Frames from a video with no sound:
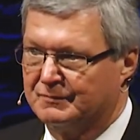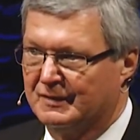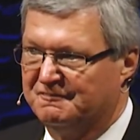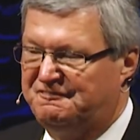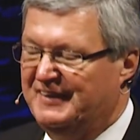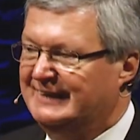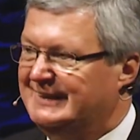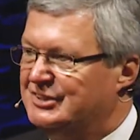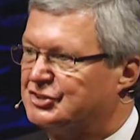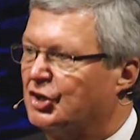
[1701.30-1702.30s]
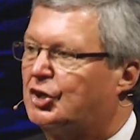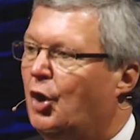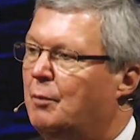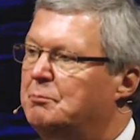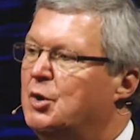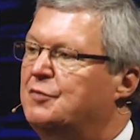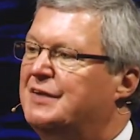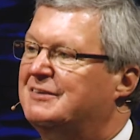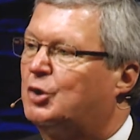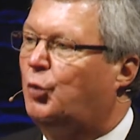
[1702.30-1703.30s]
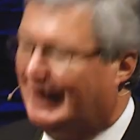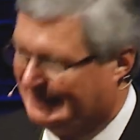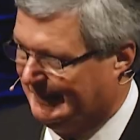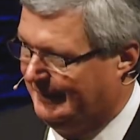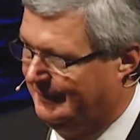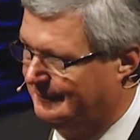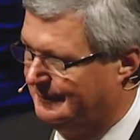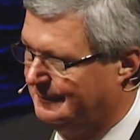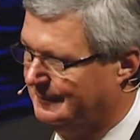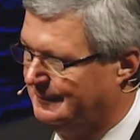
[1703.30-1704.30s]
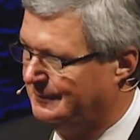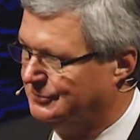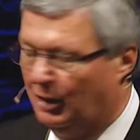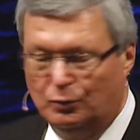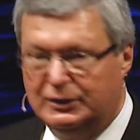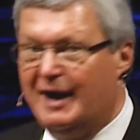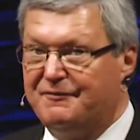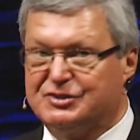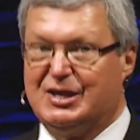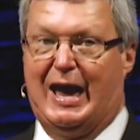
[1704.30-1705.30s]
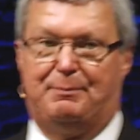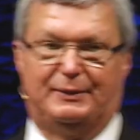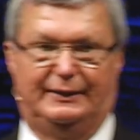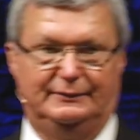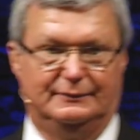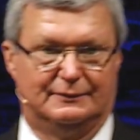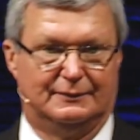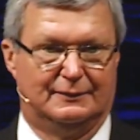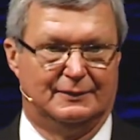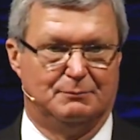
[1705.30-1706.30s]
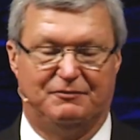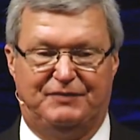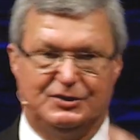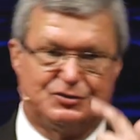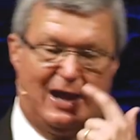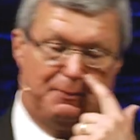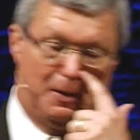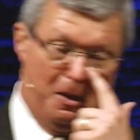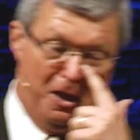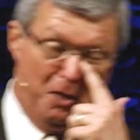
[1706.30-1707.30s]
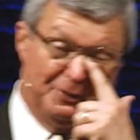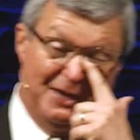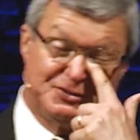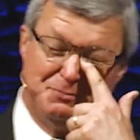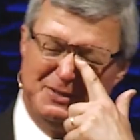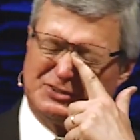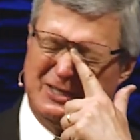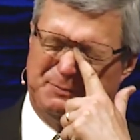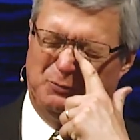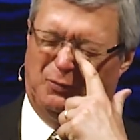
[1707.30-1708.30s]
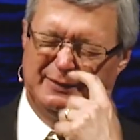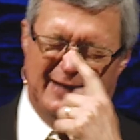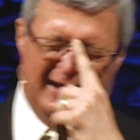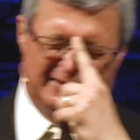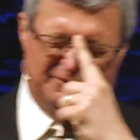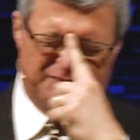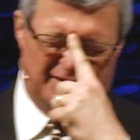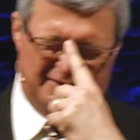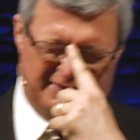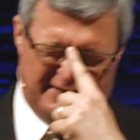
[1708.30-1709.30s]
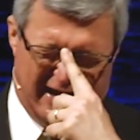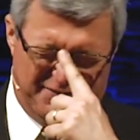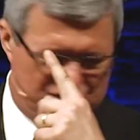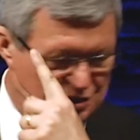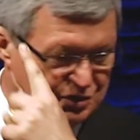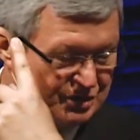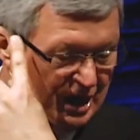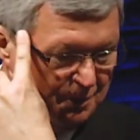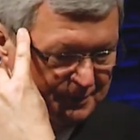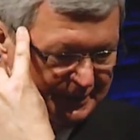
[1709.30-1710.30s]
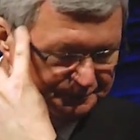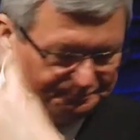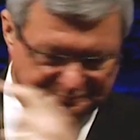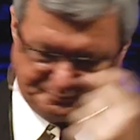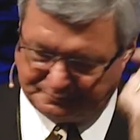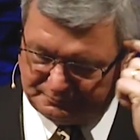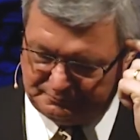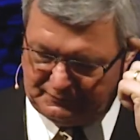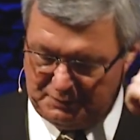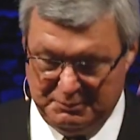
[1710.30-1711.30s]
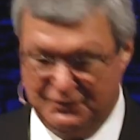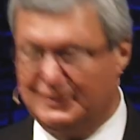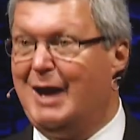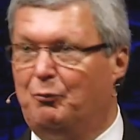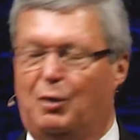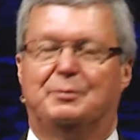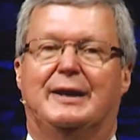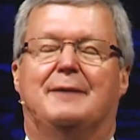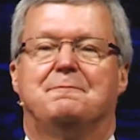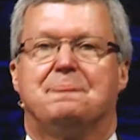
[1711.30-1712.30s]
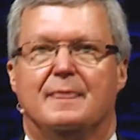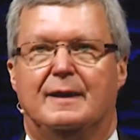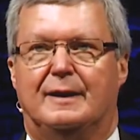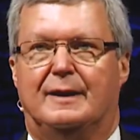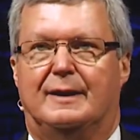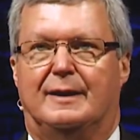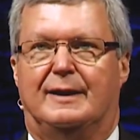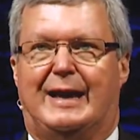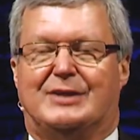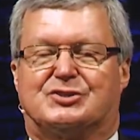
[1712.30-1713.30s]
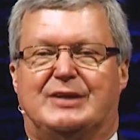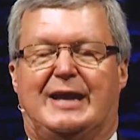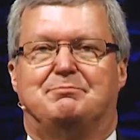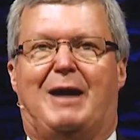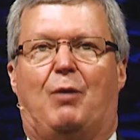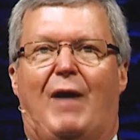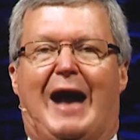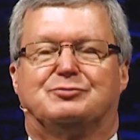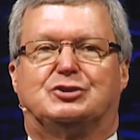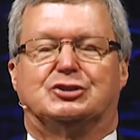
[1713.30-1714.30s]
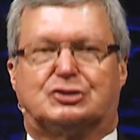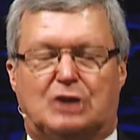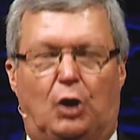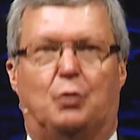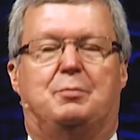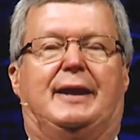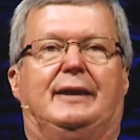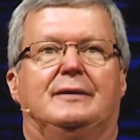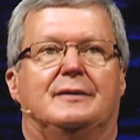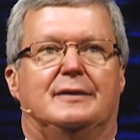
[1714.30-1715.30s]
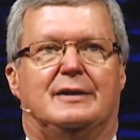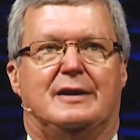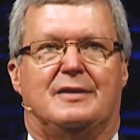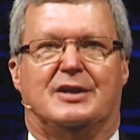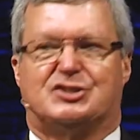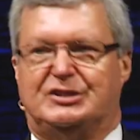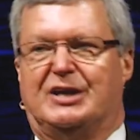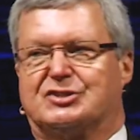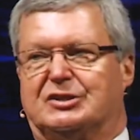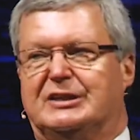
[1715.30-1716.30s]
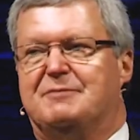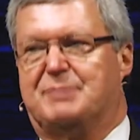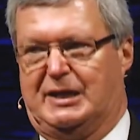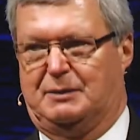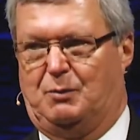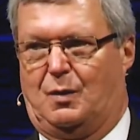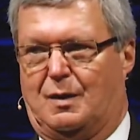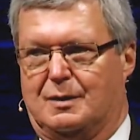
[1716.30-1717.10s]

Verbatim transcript: Feelings are go- moving quickly. No love is happening, but feelings are happening. When I was in Mississippi one night, a, a guy in the church called me. Middle of the night, woke me up and said, My wife just told me that she doesn't love me anymore.